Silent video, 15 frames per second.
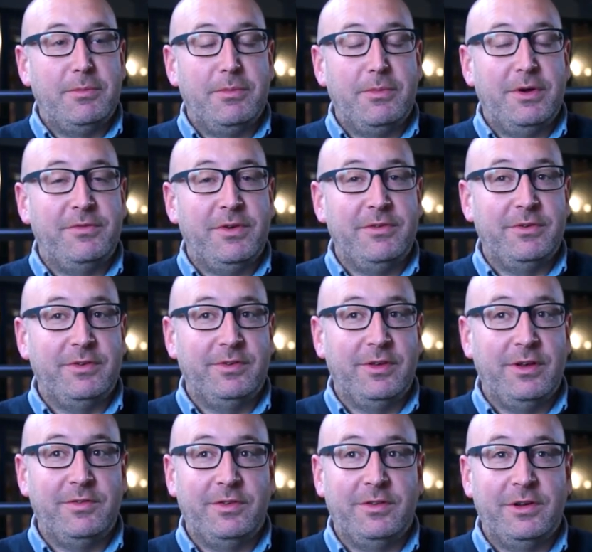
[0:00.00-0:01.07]
My favourite
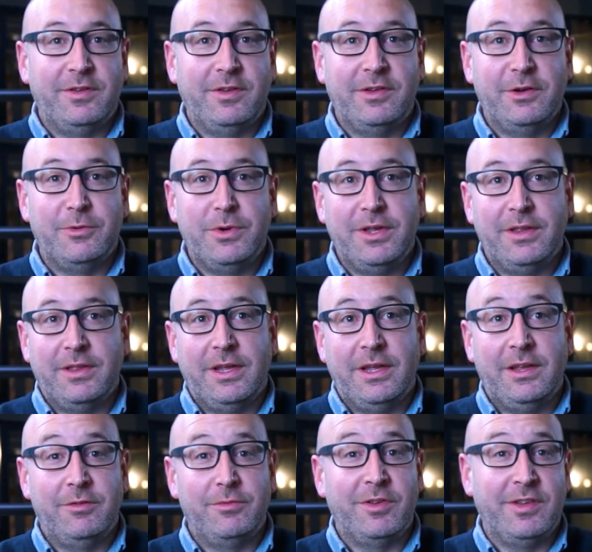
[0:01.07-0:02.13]
service line to deal with
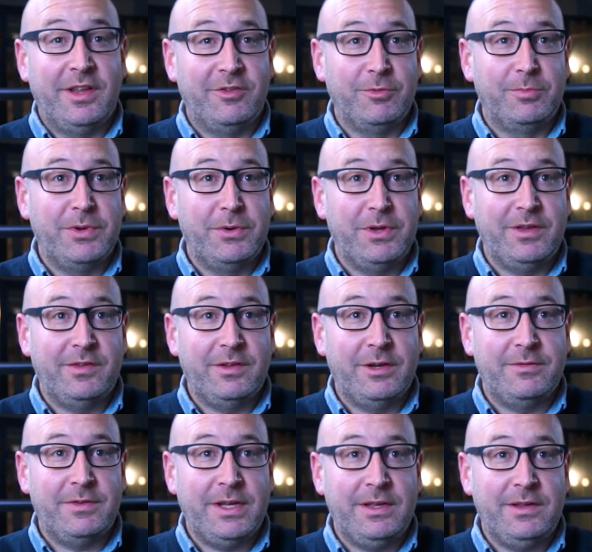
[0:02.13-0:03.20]
is residential building
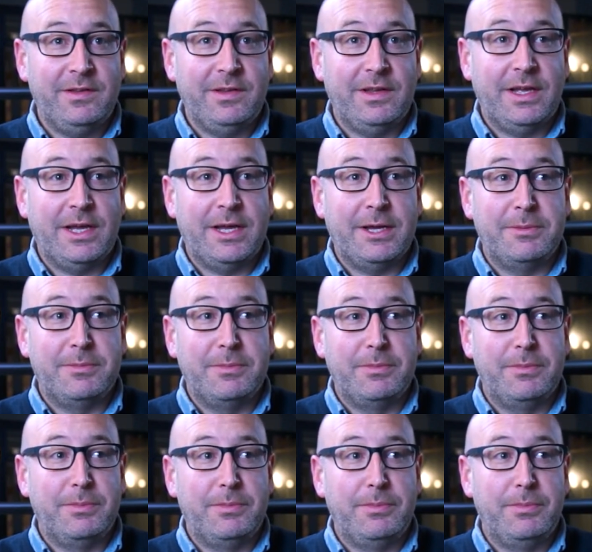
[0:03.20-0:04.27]
surveys,
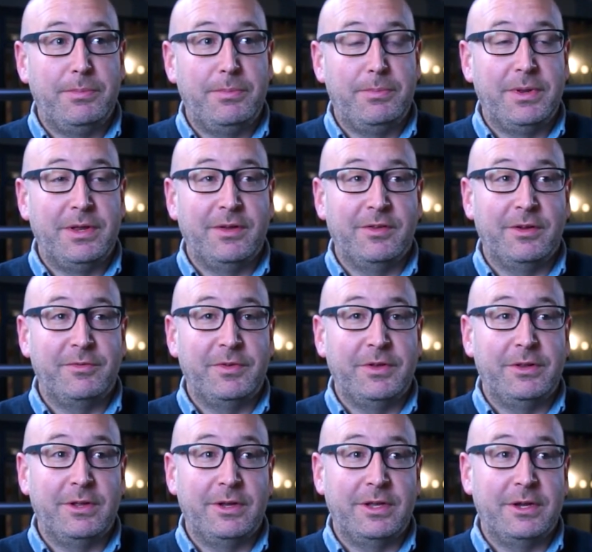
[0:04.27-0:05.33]
because I
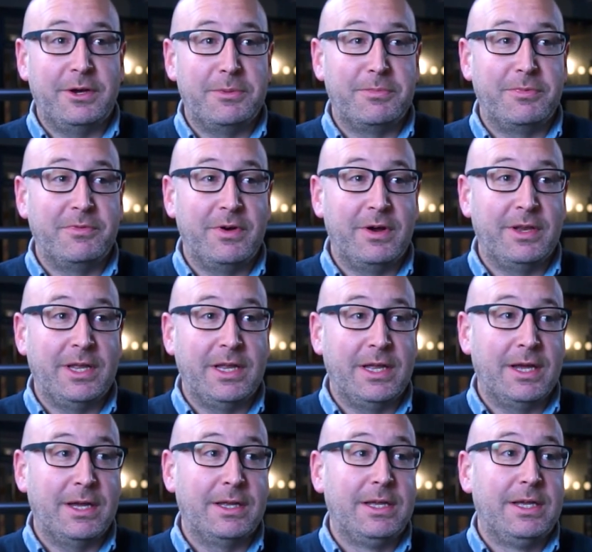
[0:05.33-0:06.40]
feel like I'm providing
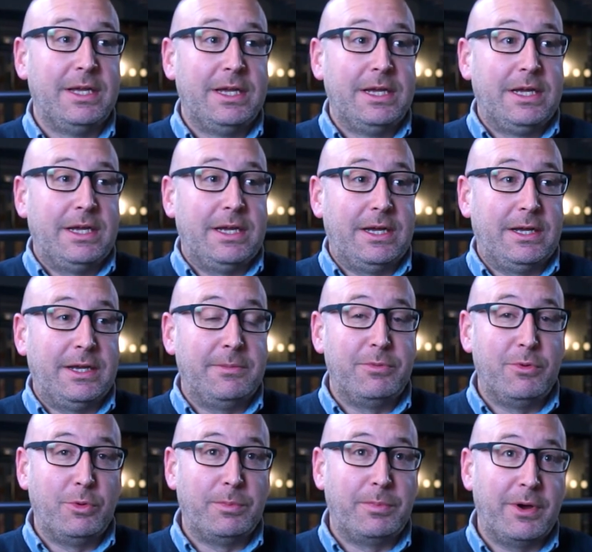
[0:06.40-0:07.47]
an
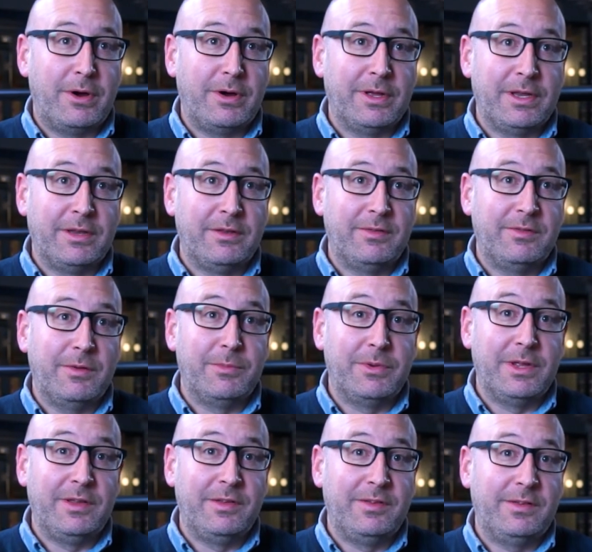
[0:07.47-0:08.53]
important part in
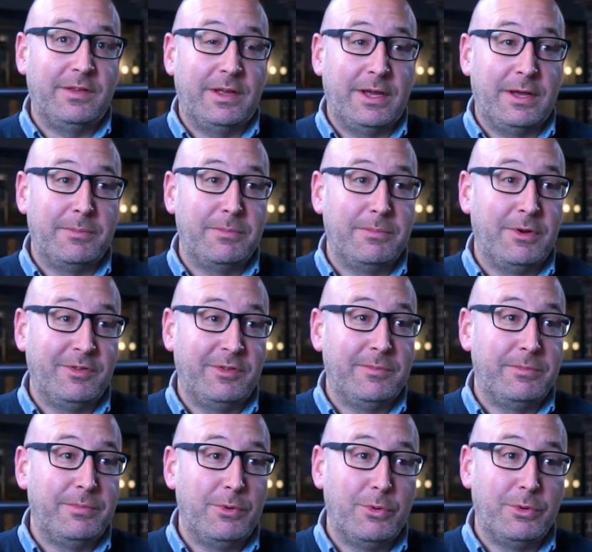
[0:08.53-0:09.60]
somebody's most
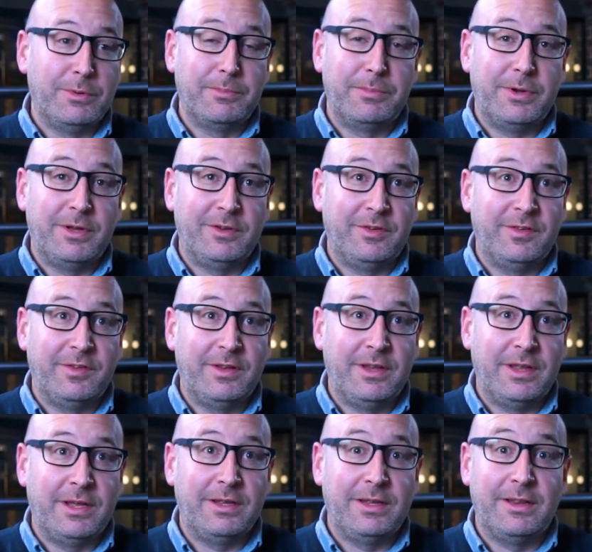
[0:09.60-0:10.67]
important purchase in
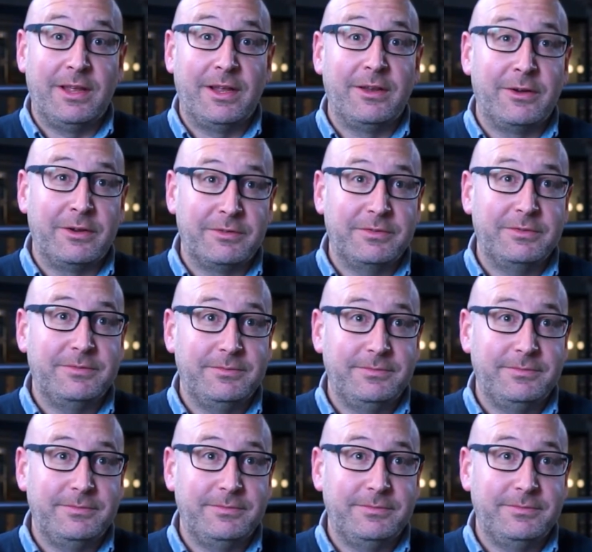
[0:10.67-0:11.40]
their life.